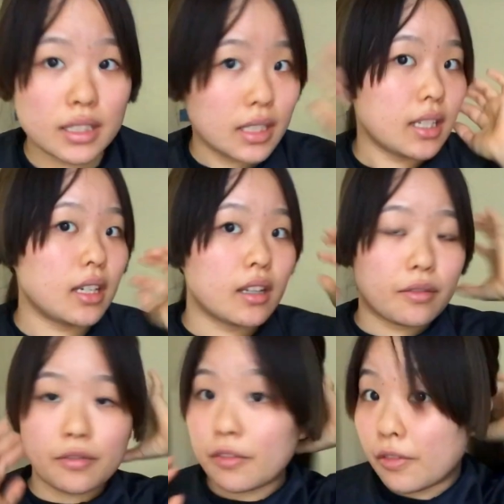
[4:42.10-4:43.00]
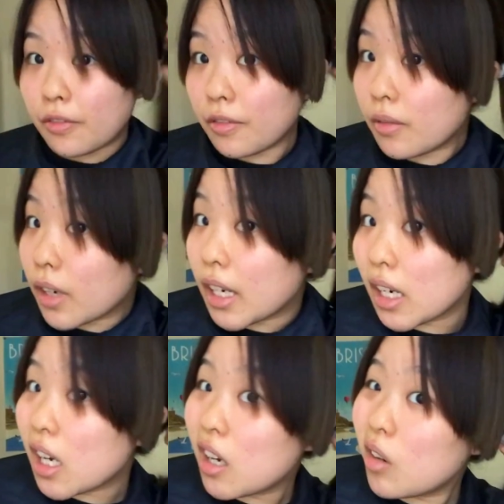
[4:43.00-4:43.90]
see right
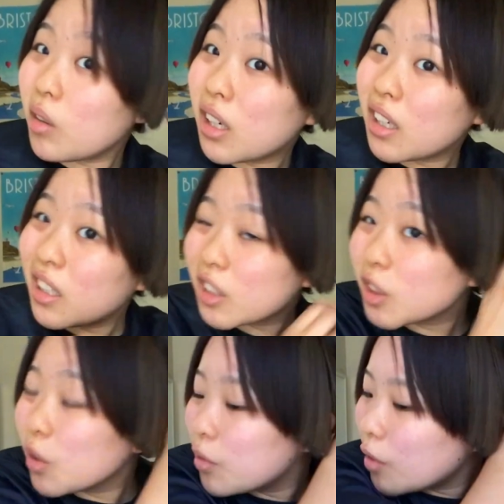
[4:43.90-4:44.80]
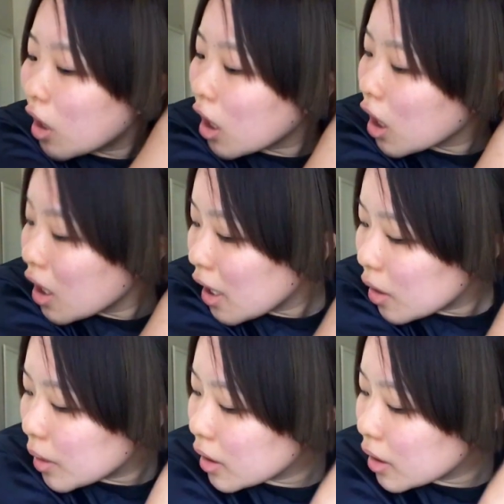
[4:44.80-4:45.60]
now, so far, how it